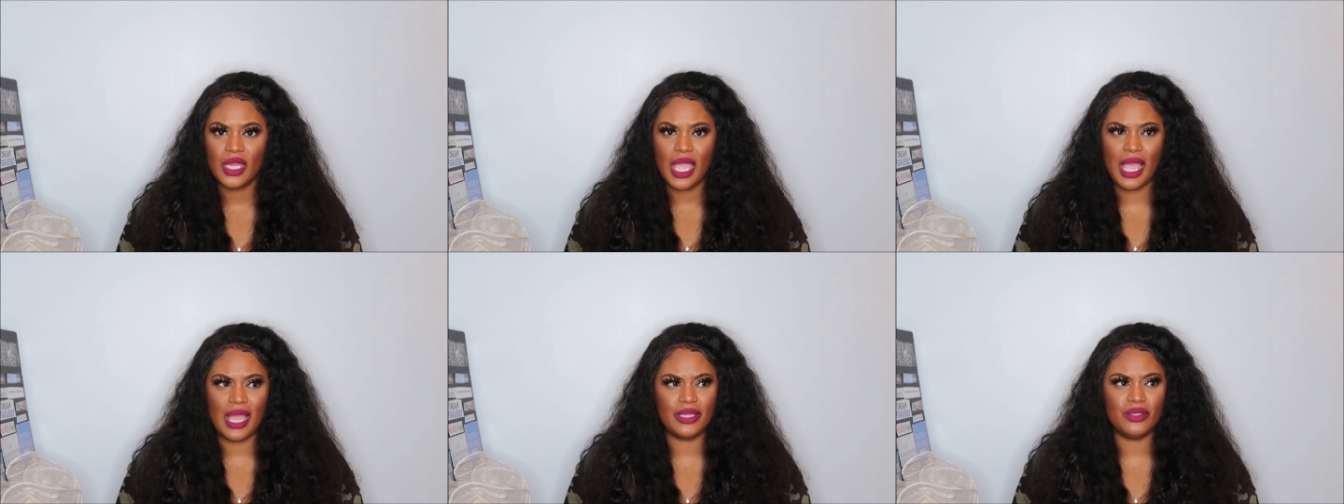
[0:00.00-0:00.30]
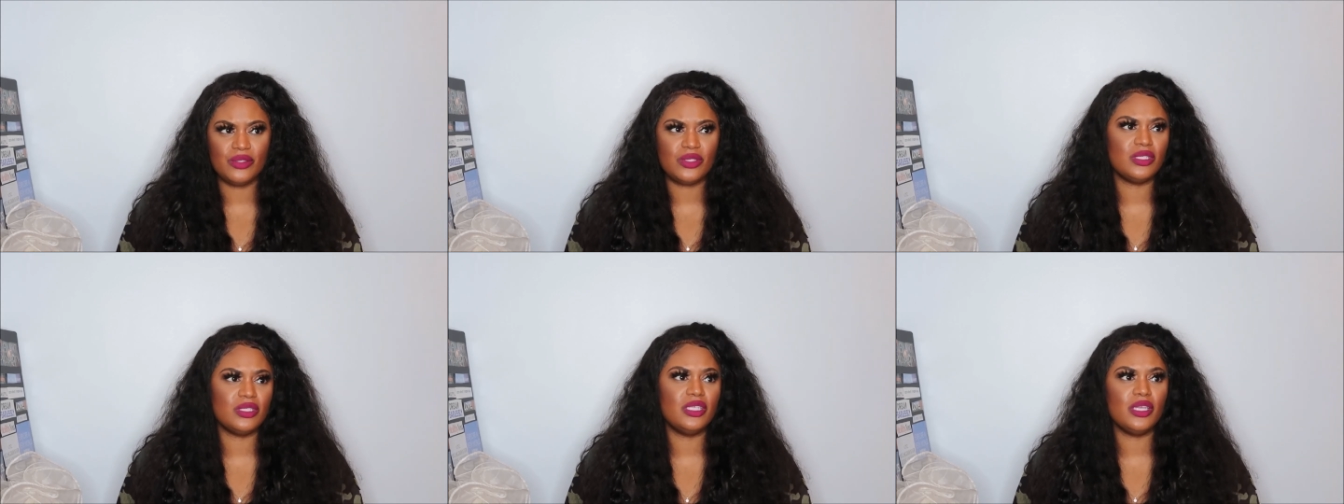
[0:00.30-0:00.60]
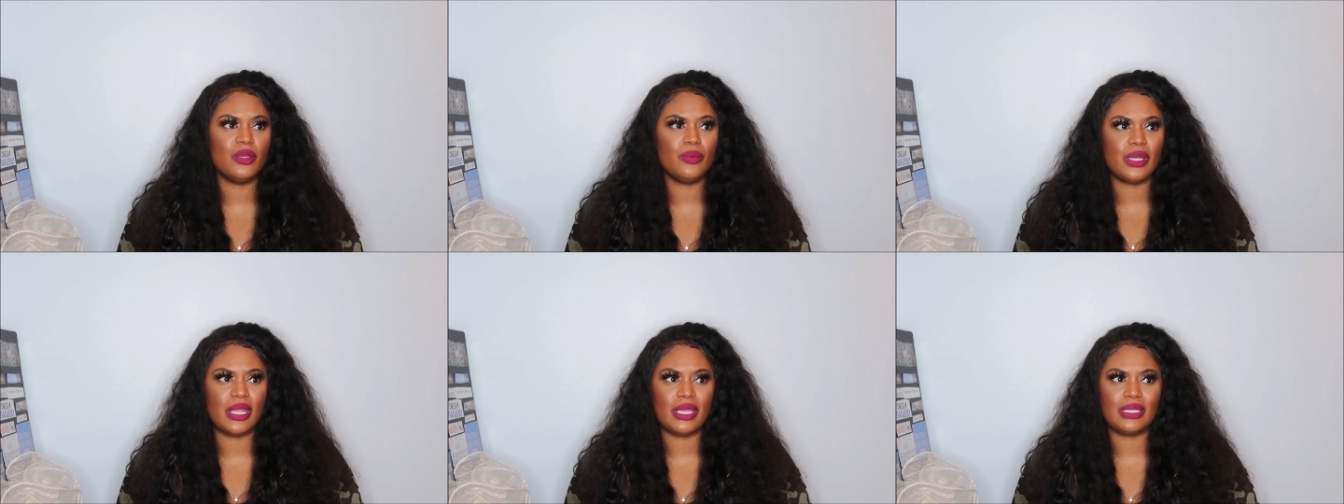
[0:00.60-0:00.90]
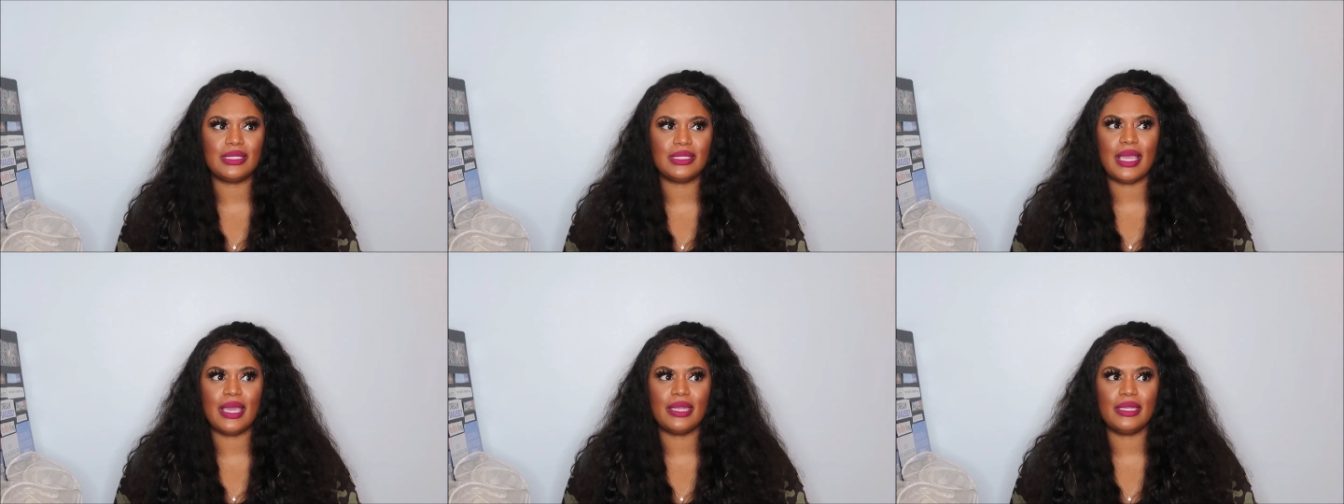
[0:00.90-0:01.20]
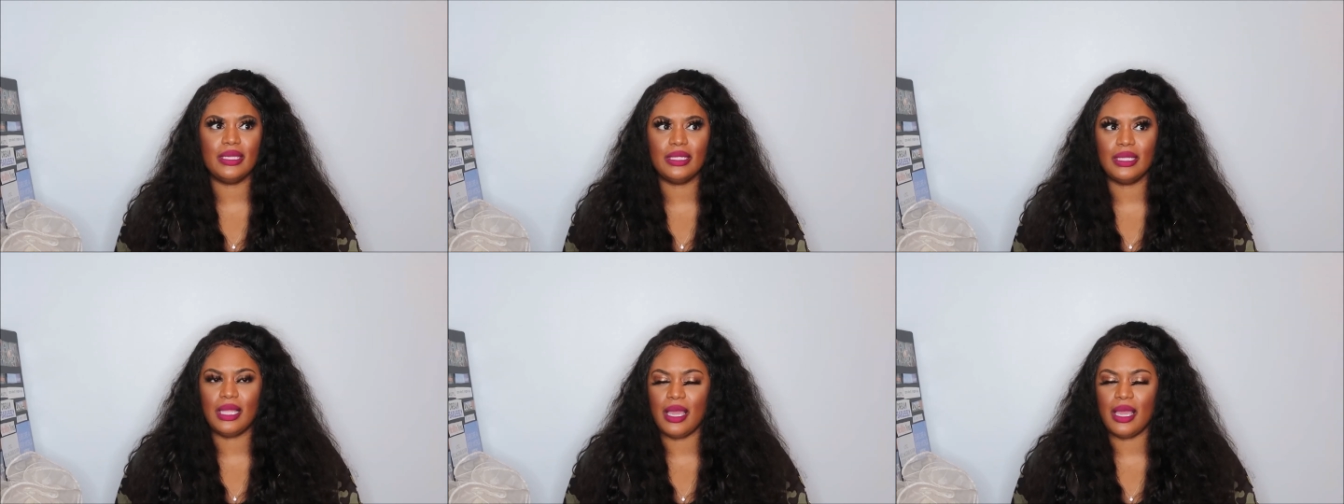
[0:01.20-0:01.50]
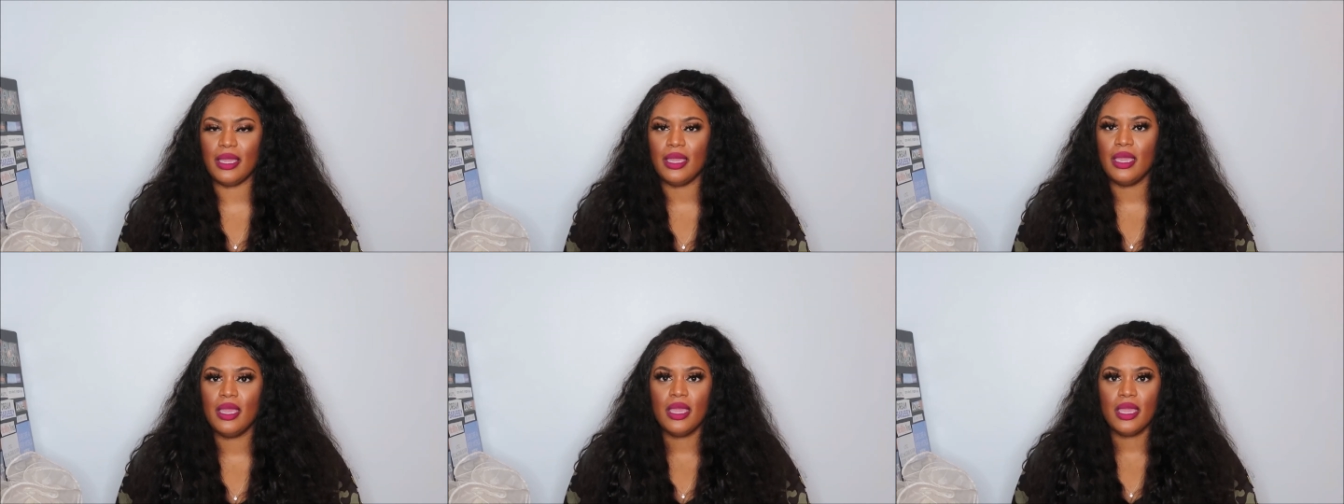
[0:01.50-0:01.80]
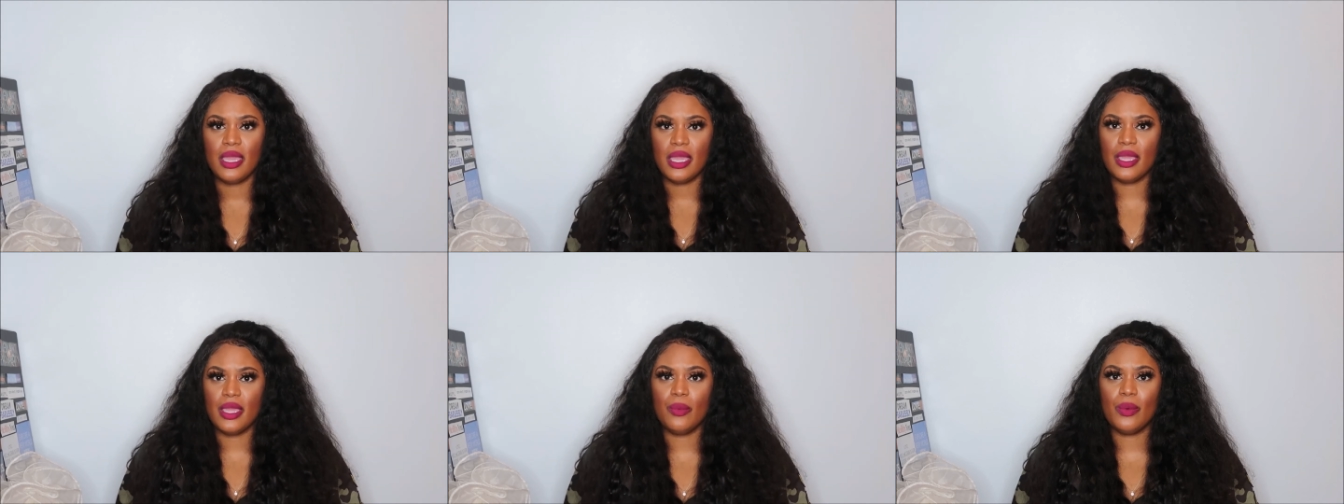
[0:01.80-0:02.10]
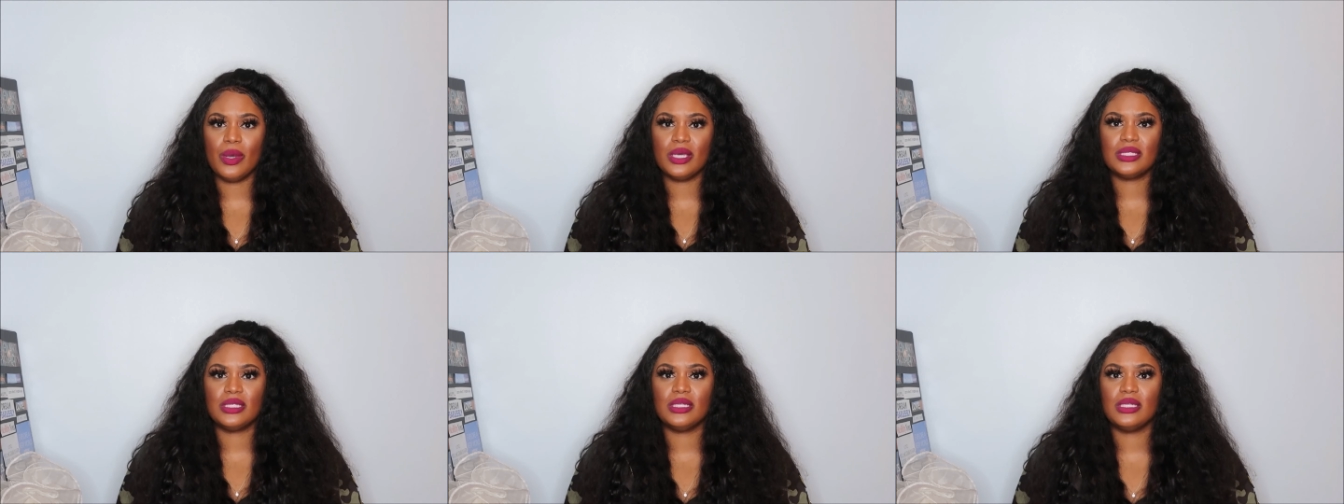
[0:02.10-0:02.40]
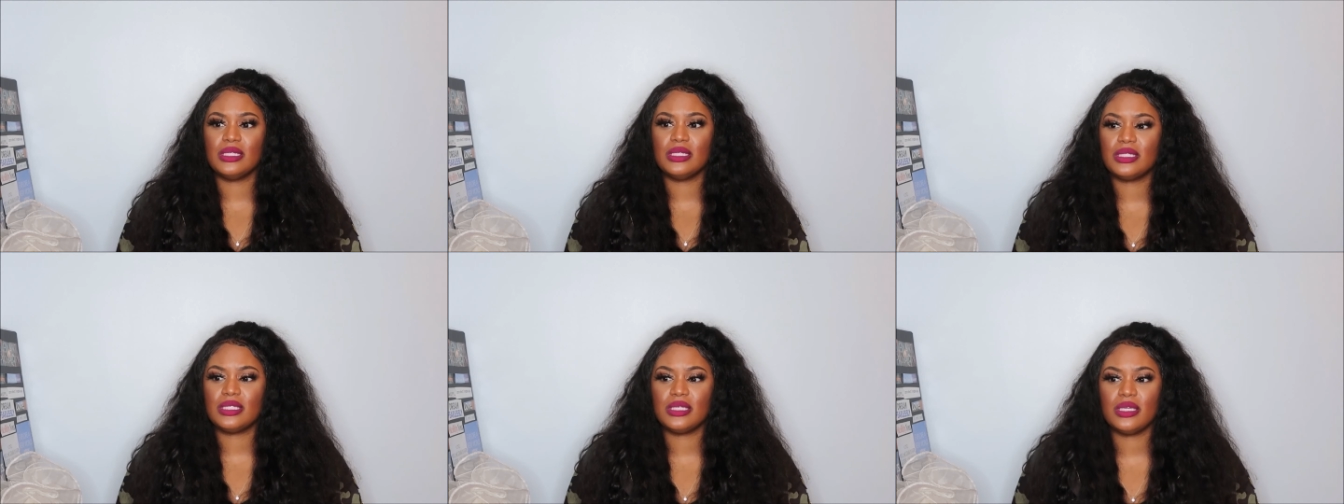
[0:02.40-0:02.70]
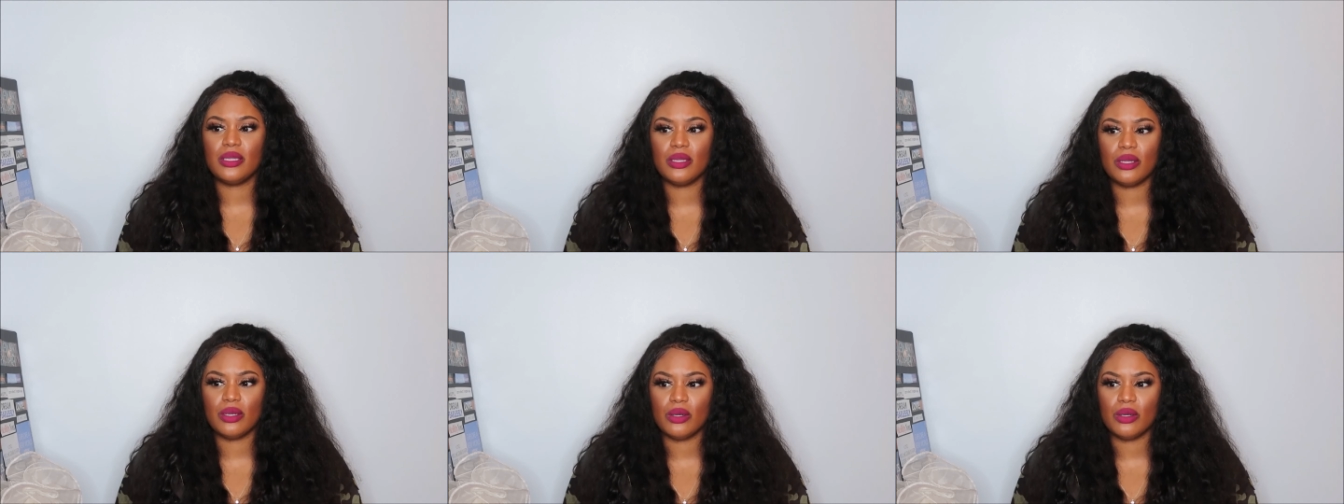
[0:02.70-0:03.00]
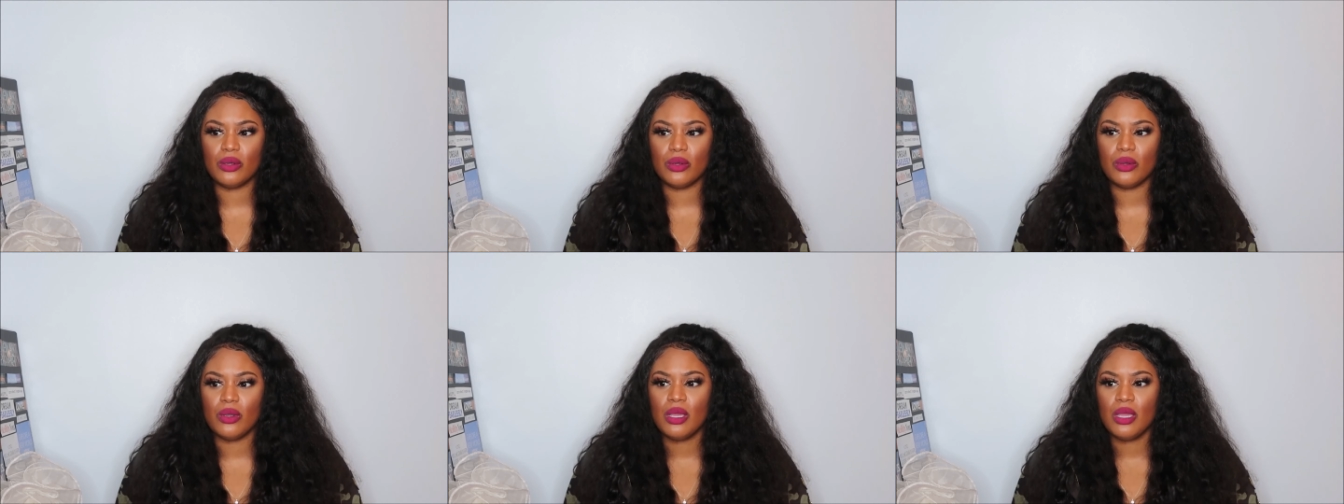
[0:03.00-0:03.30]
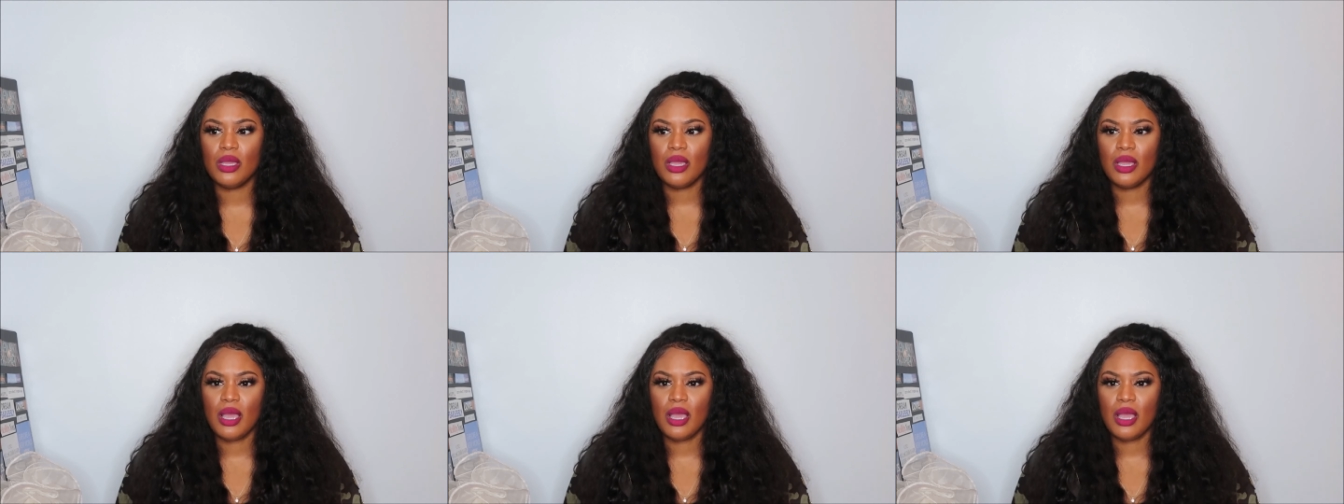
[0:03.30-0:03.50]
I used to deal with anxiety a lot. It wasn't until